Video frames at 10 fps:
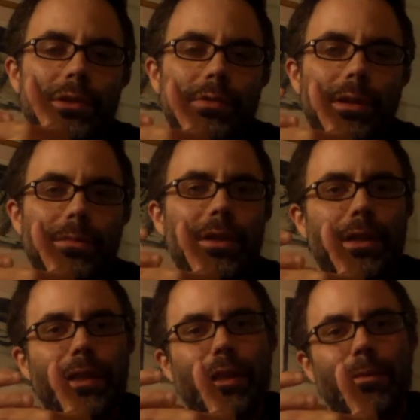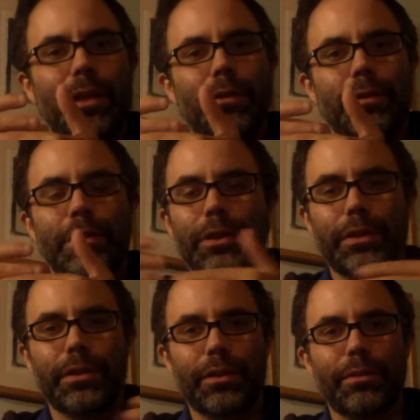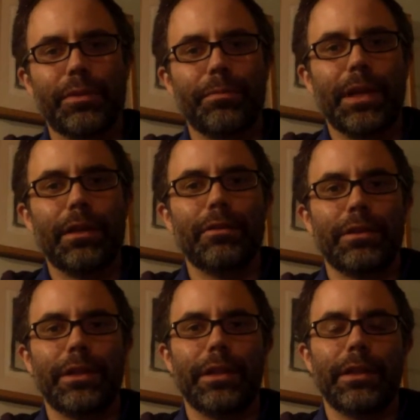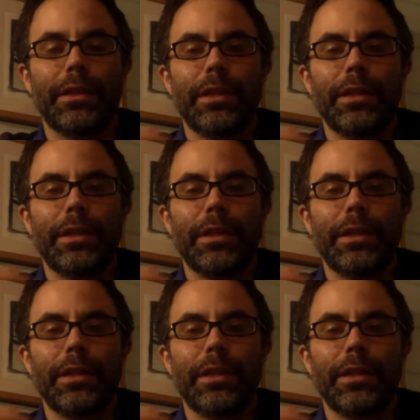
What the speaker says: to what I'm talking about, just in terms of biology,